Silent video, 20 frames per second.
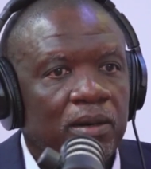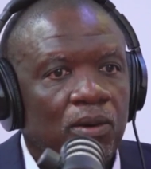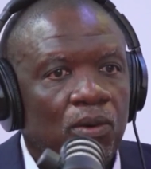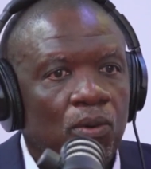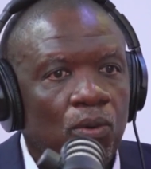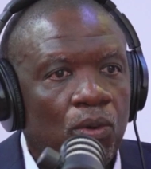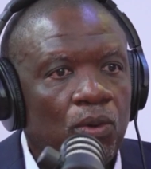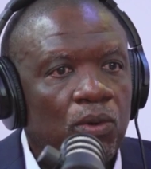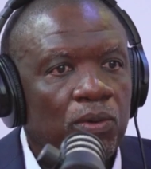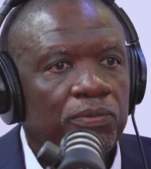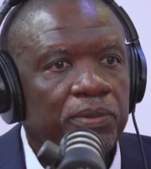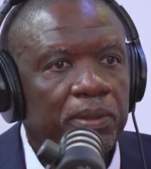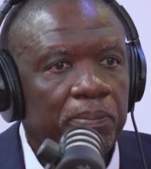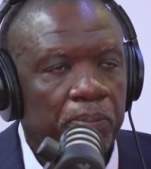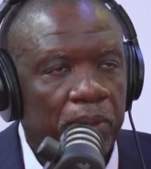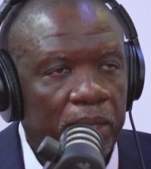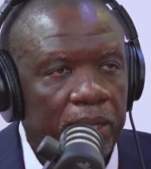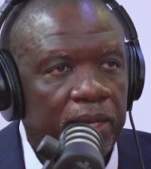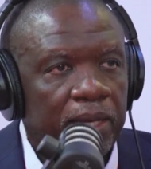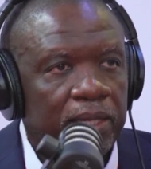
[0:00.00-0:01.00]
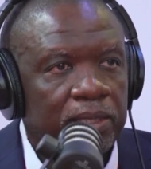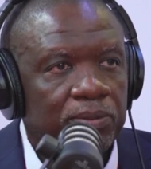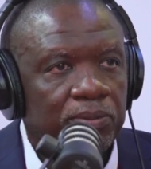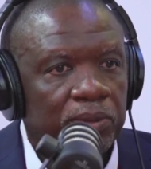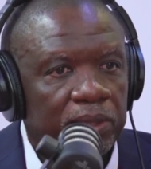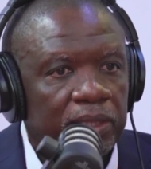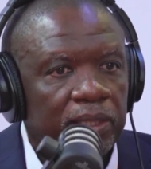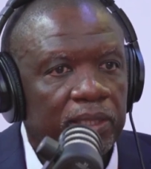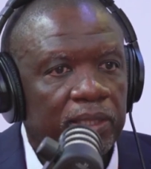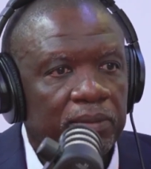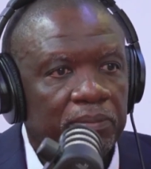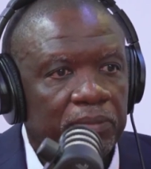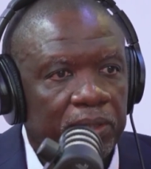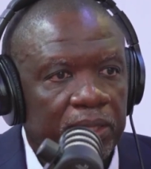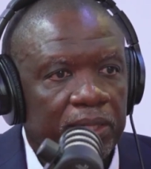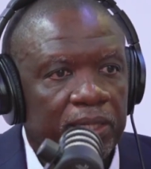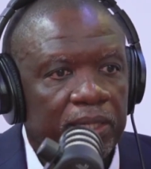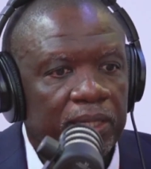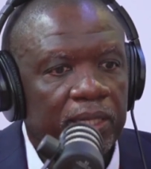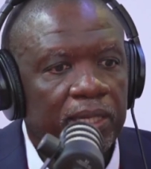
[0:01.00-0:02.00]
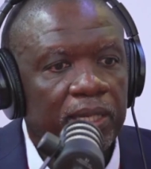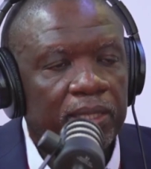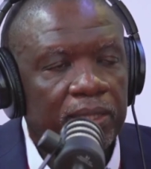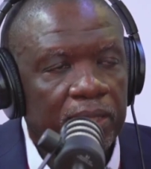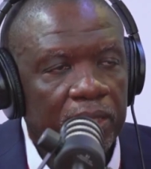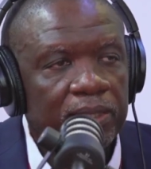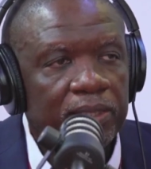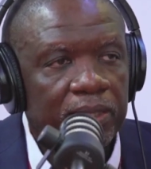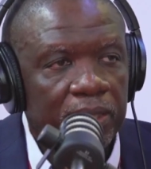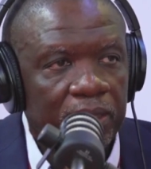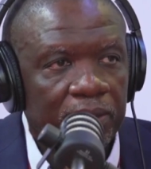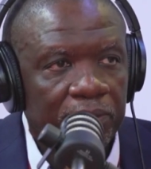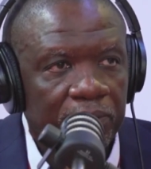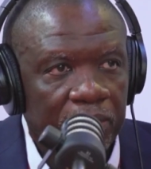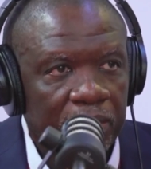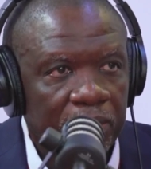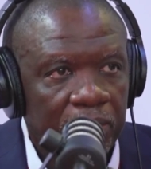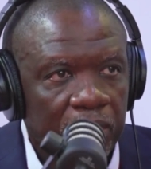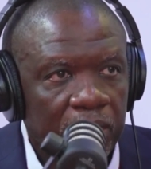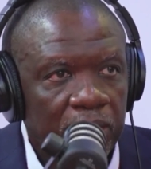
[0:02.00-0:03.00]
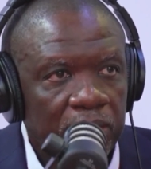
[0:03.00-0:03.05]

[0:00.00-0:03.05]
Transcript: all of the players within the market can then deliver